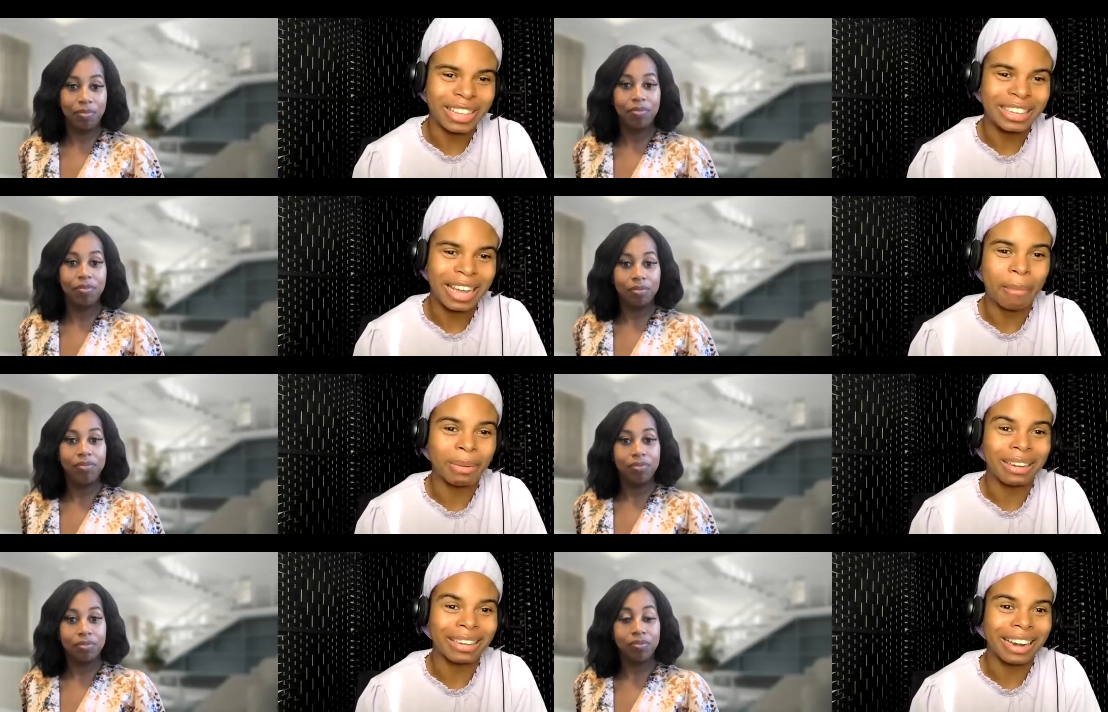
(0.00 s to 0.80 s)
Speaker 1: that's
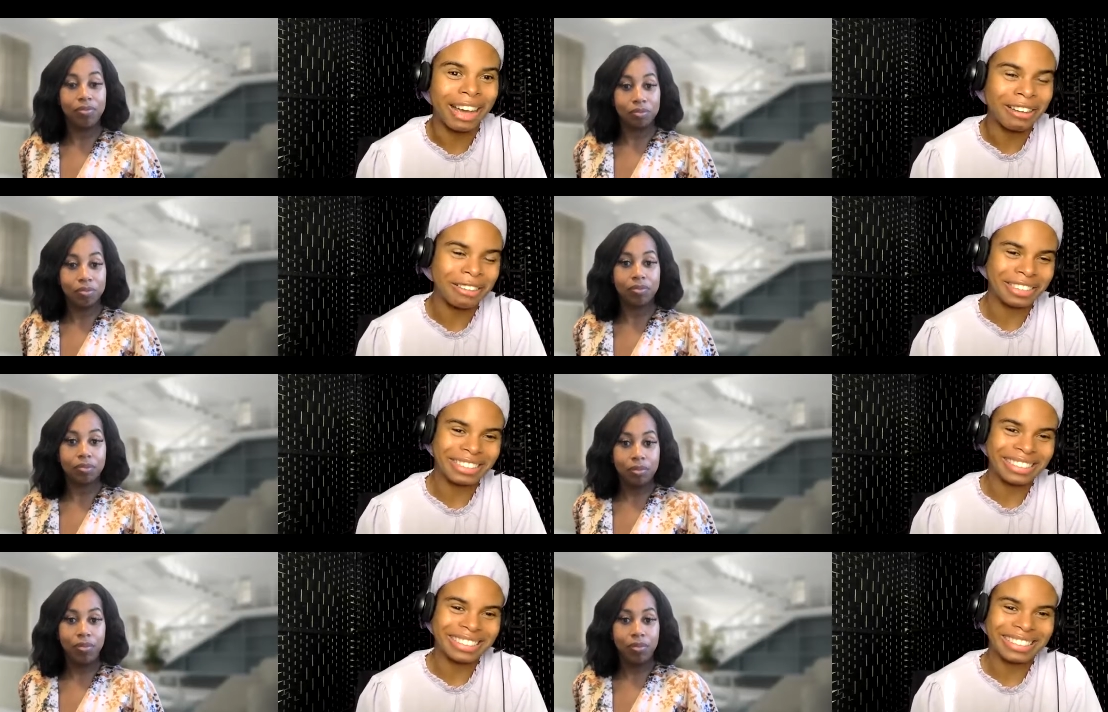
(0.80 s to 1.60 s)
happening now
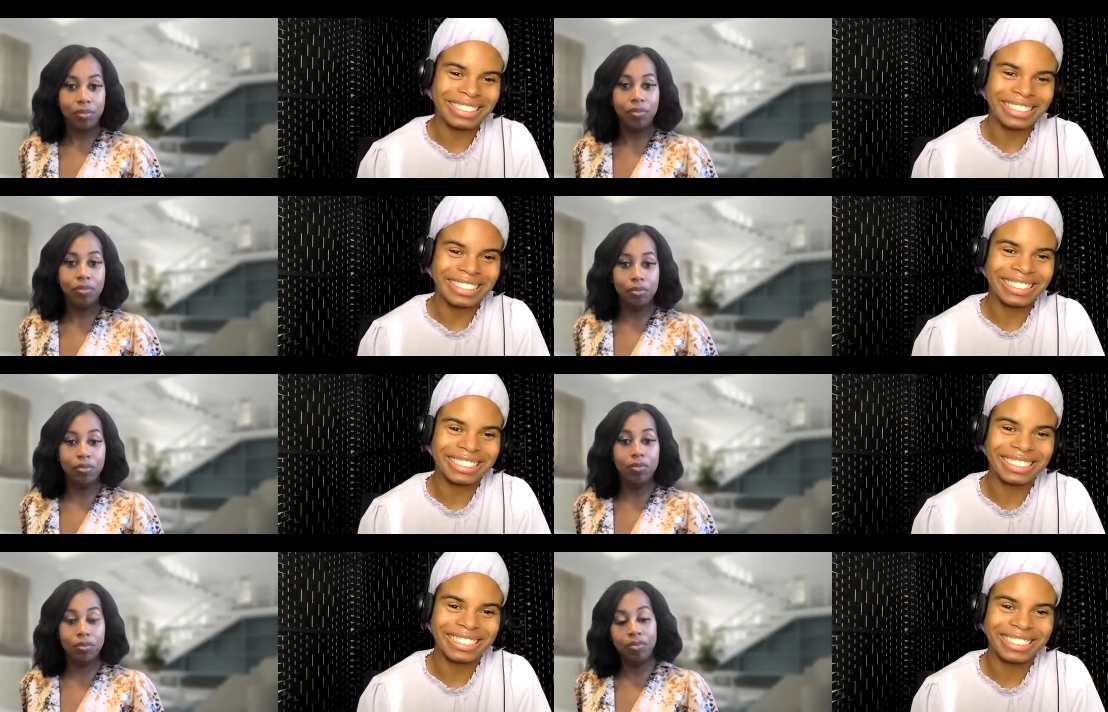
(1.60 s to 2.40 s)

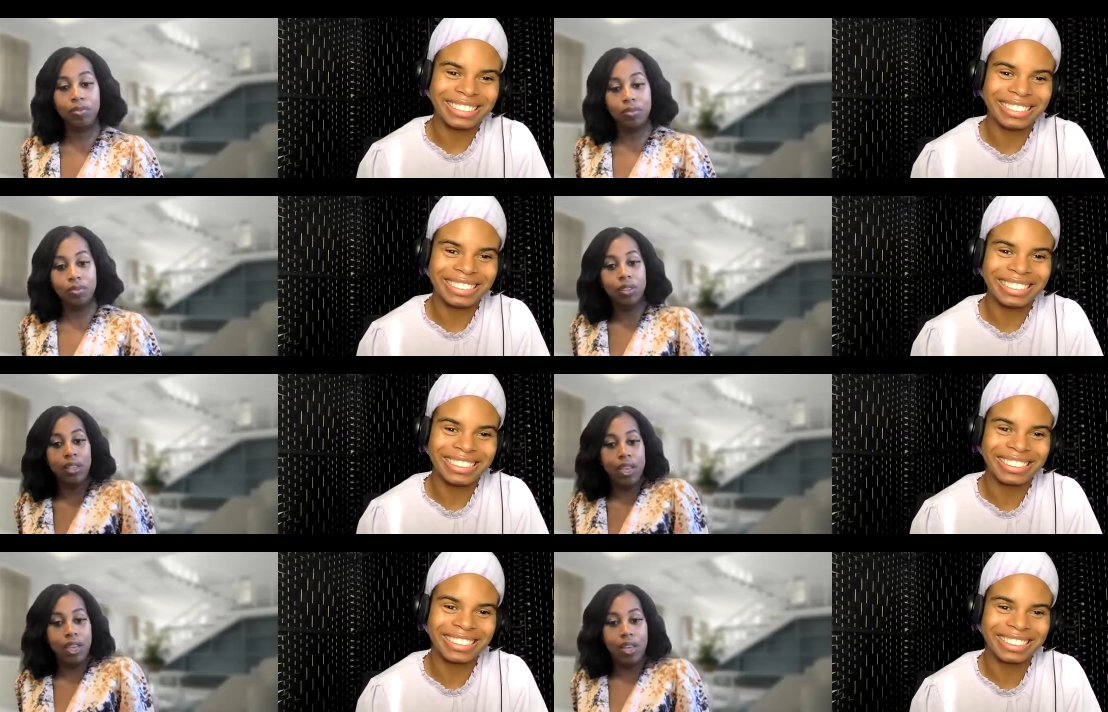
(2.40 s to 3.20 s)
Speaker 2: mm-hmm, mm-hmm.
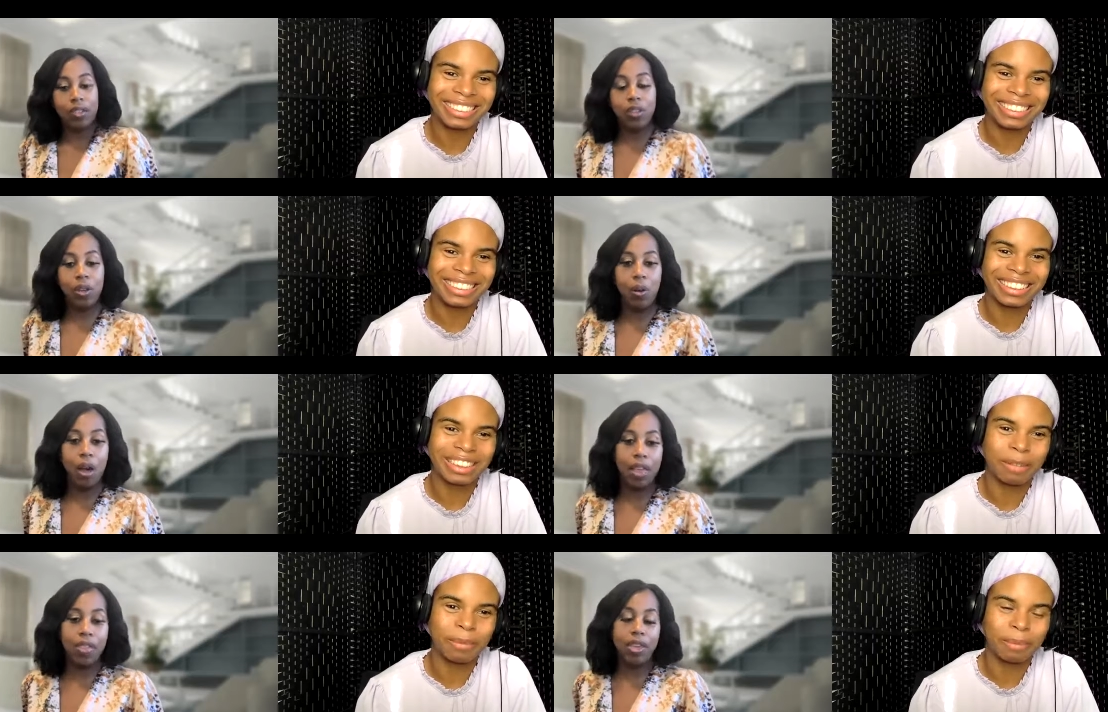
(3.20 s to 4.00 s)
yeah so i
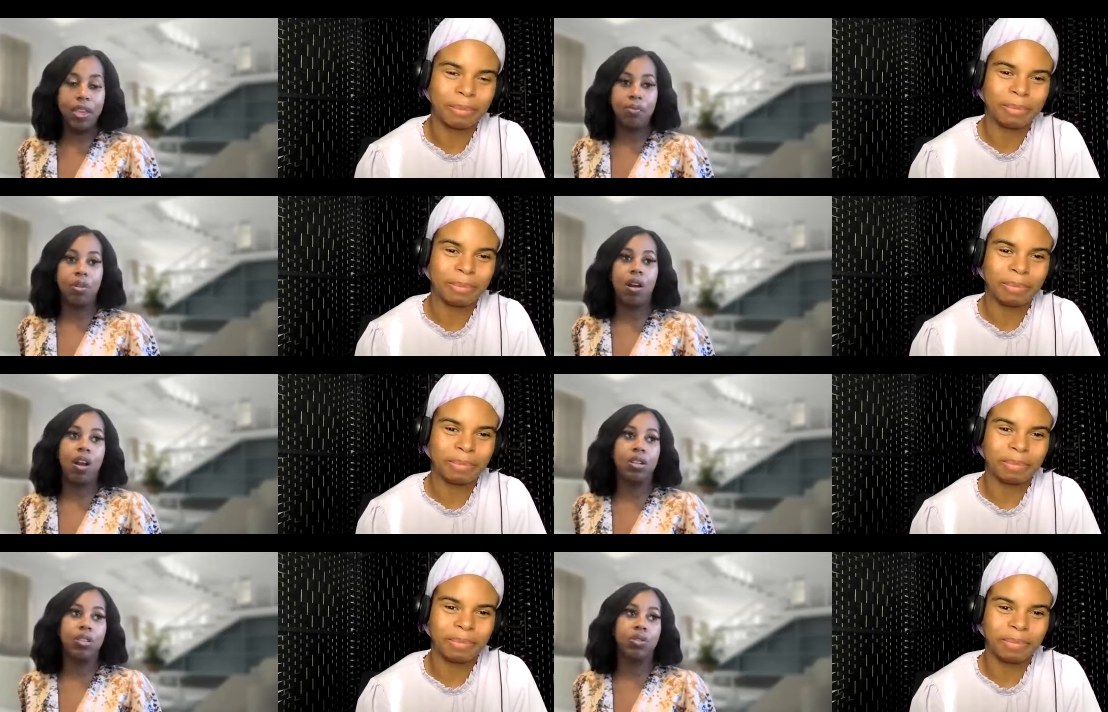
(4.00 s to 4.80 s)
think in
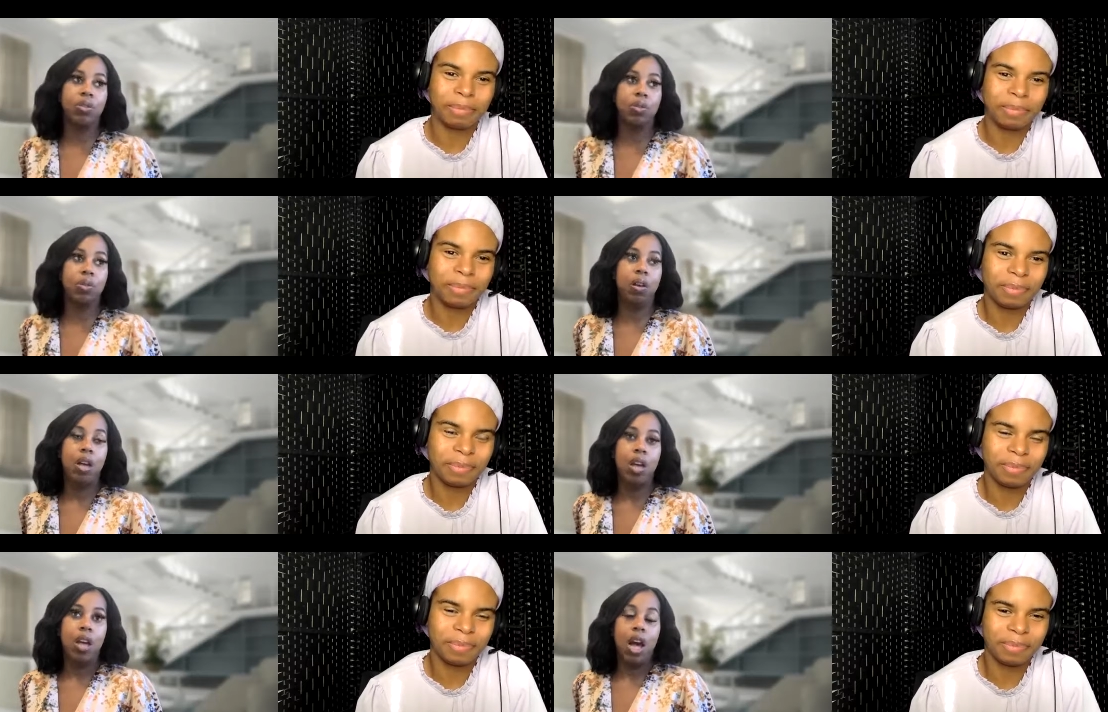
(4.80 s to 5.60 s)
regards to
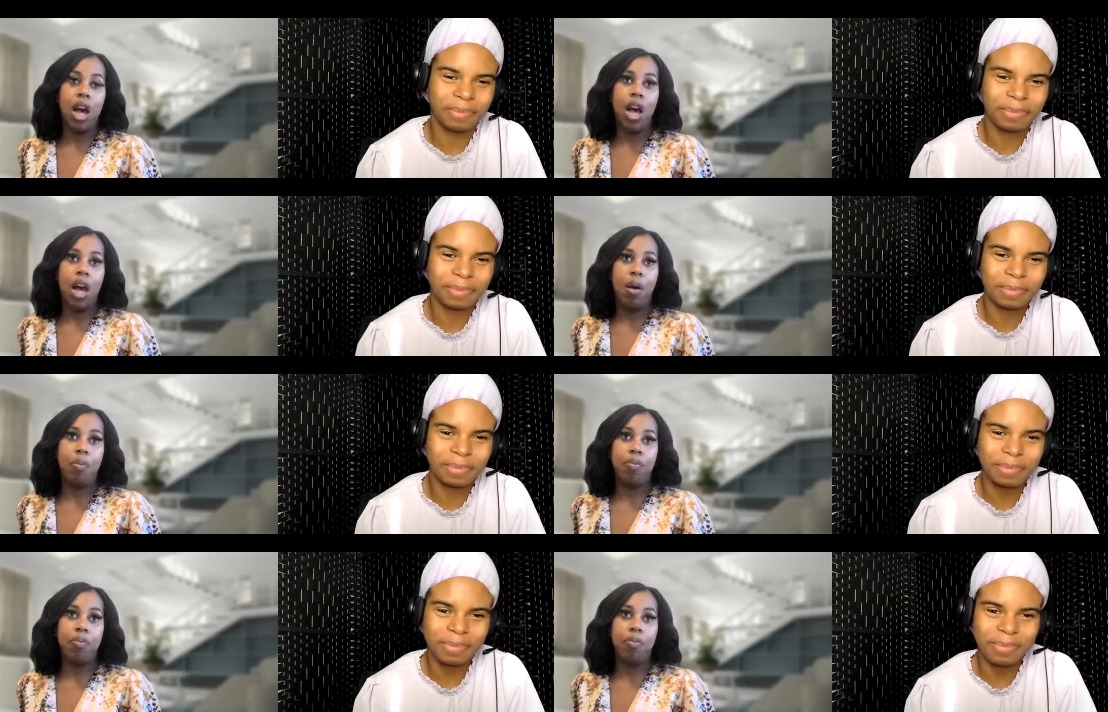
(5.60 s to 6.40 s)
um,
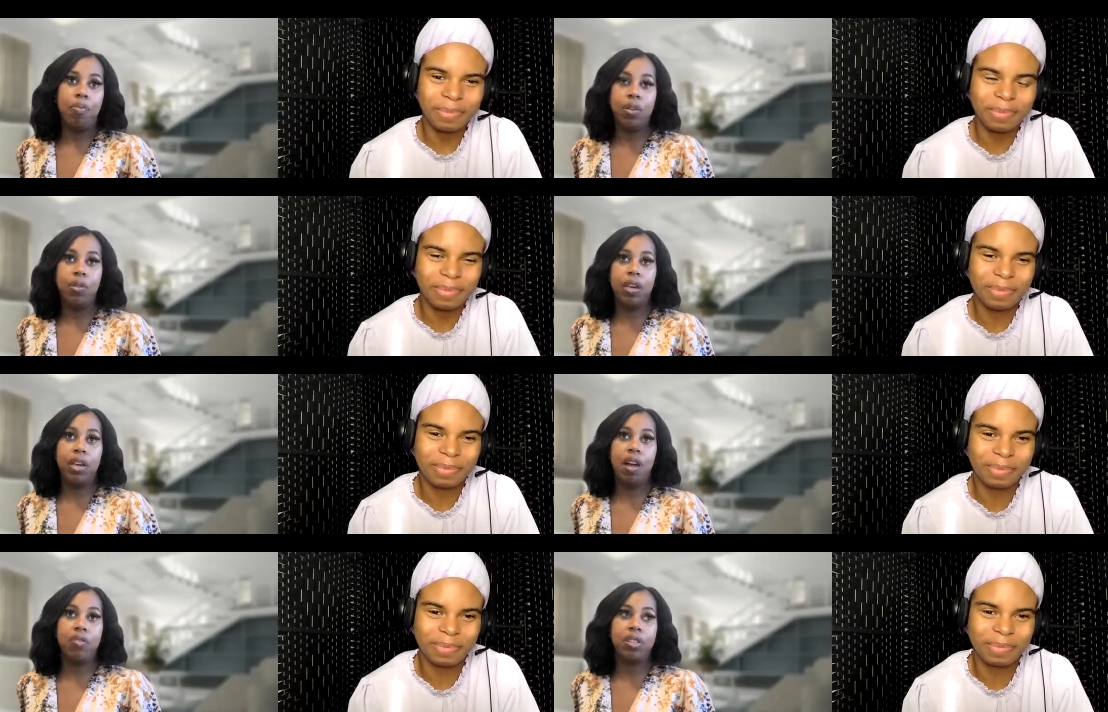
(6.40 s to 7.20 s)
the Bitcoin
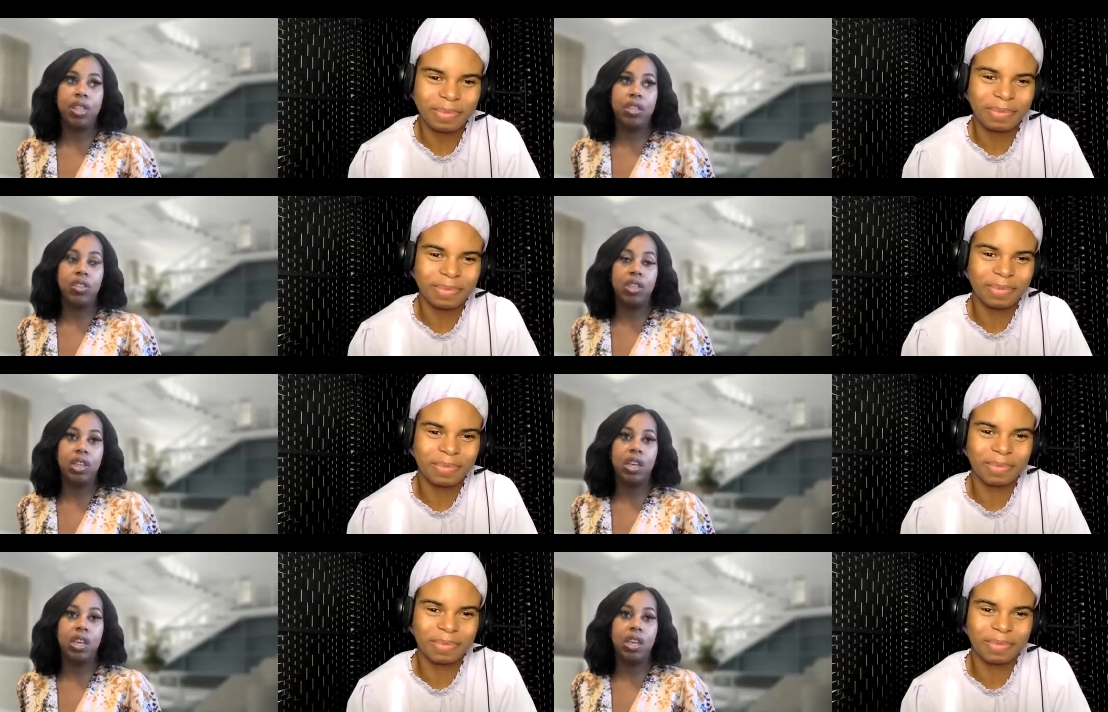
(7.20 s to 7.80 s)
conversation,